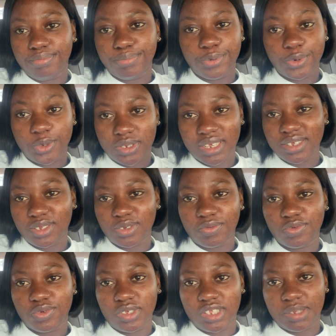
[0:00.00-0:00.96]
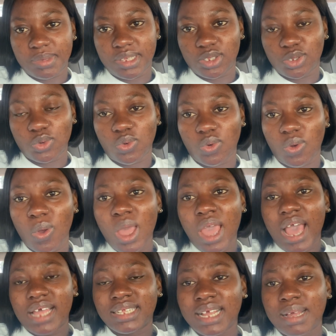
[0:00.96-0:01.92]
process of treatment. So
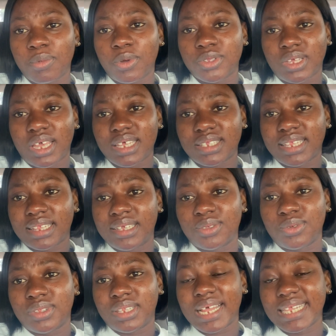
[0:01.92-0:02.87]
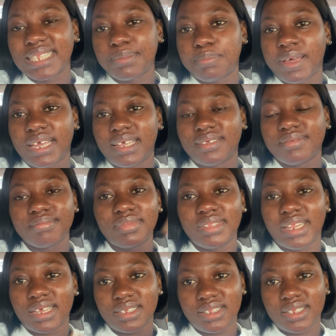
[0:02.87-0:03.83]
I think I'm going to get started on that by
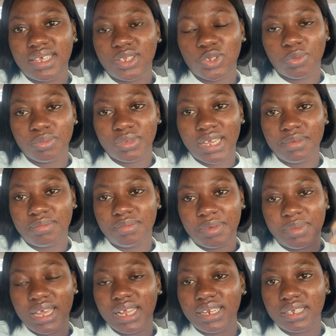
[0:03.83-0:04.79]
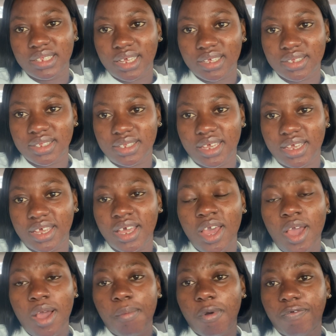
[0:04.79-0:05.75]
next year, sometimes maybe early next year.
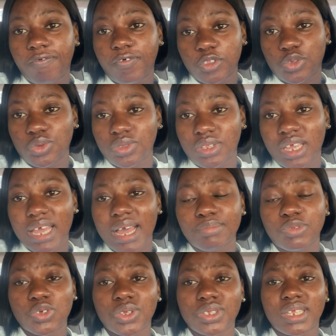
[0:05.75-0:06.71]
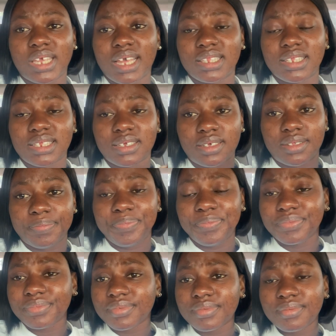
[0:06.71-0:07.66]
But for today, I'm just getting
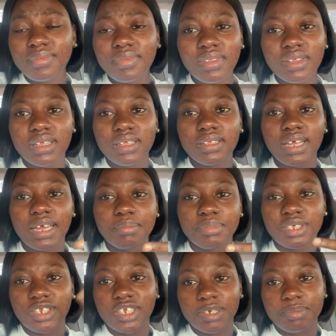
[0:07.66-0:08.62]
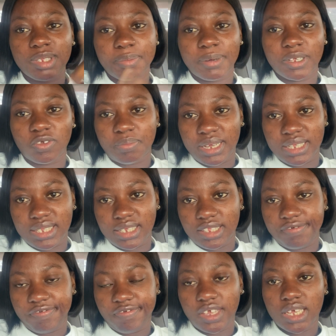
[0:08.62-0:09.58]
um the chipped part of my
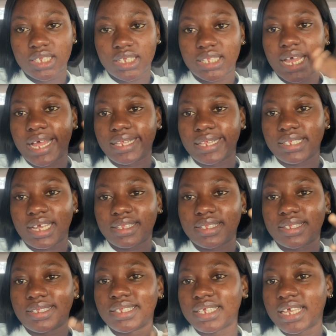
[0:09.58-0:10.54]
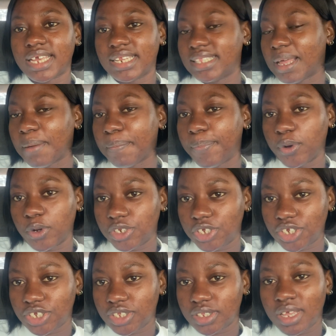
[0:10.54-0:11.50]
teeth fixed and getting scaling and
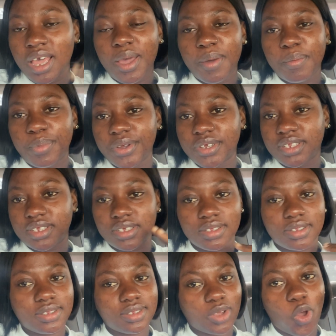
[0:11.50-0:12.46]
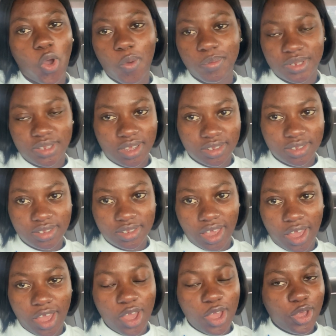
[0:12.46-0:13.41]
polishing. Braces comes next
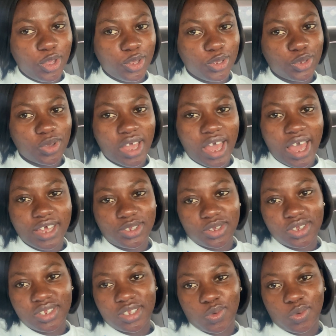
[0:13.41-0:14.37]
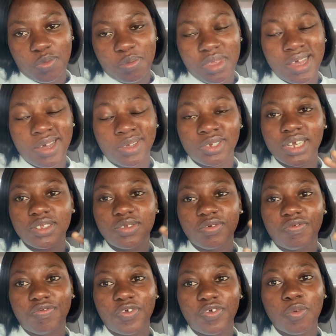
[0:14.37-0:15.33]
year. So guys, just me. I'll try
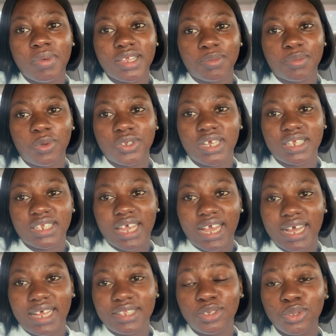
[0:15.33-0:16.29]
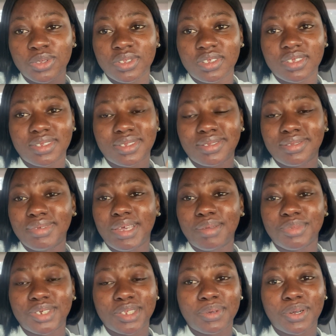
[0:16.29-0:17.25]
to film as much as I can. You know, this
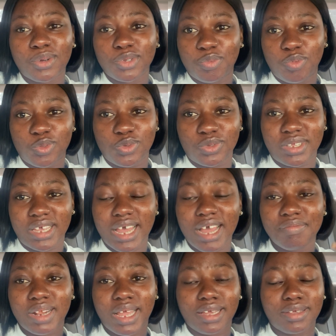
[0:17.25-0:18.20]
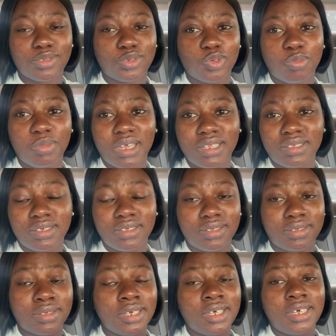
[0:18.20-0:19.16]
um, general hospitals, they have like too
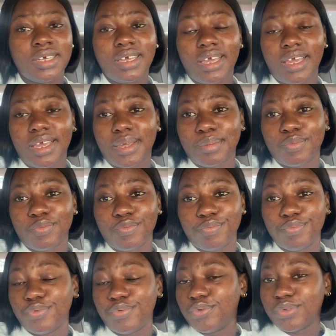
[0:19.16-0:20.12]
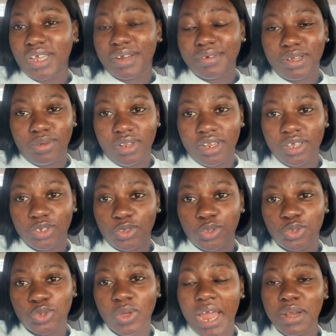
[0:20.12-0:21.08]
many um rules and
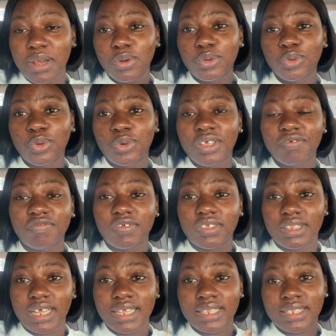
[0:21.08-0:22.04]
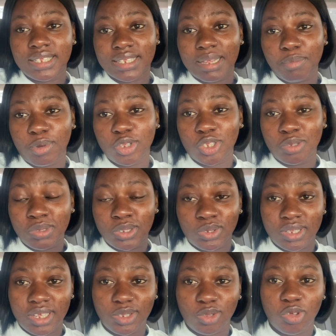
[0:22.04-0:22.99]
regulations, so I don't know if the dentist I'm going to
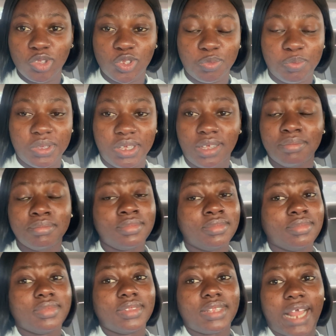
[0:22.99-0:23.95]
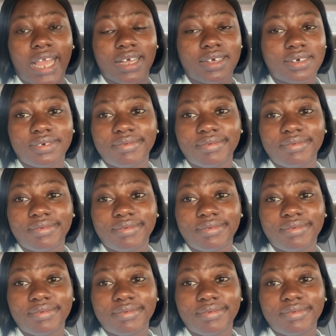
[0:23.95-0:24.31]
meet today is going to be like